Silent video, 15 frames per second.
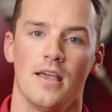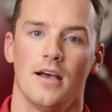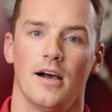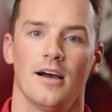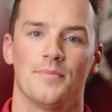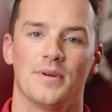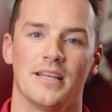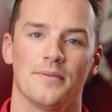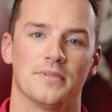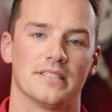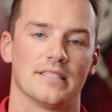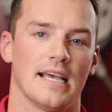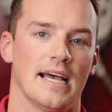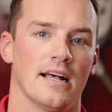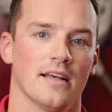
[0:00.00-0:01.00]
My name
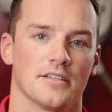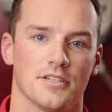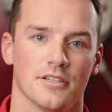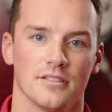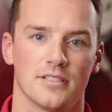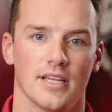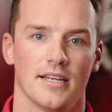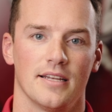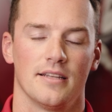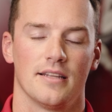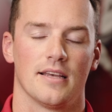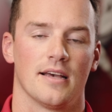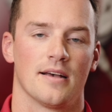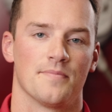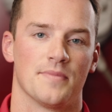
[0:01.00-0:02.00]
is Alec Jernstedt.
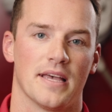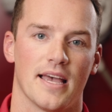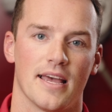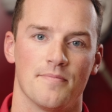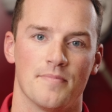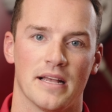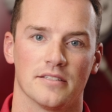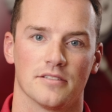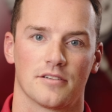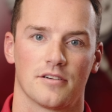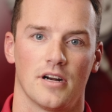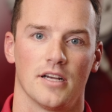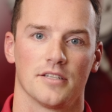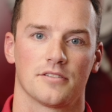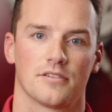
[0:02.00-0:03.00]
I'm the head men's
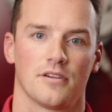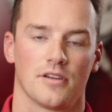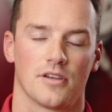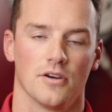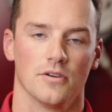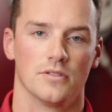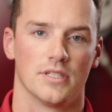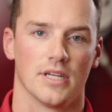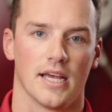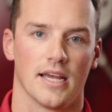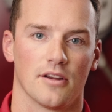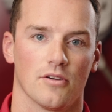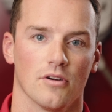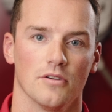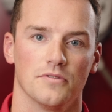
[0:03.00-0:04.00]
lacrosse coach
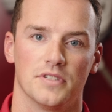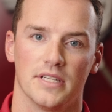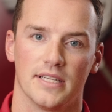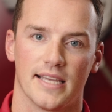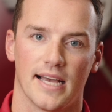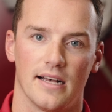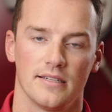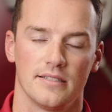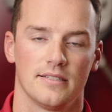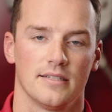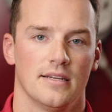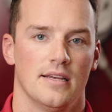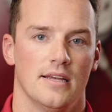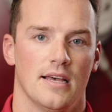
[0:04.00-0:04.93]
at Grove City College.